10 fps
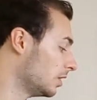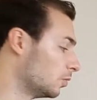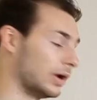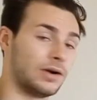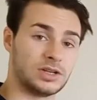
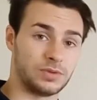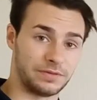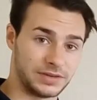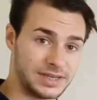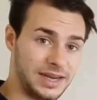Whereas with
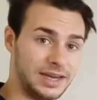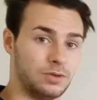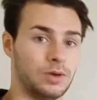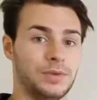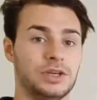fatigue,
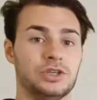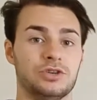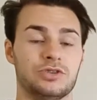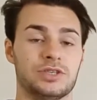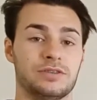when we
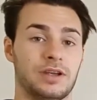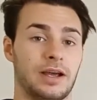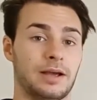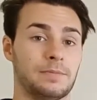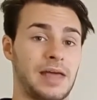induce
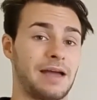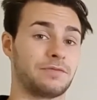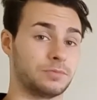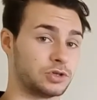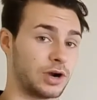that
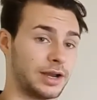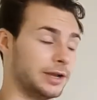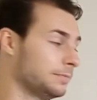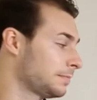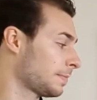from
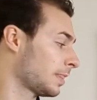training,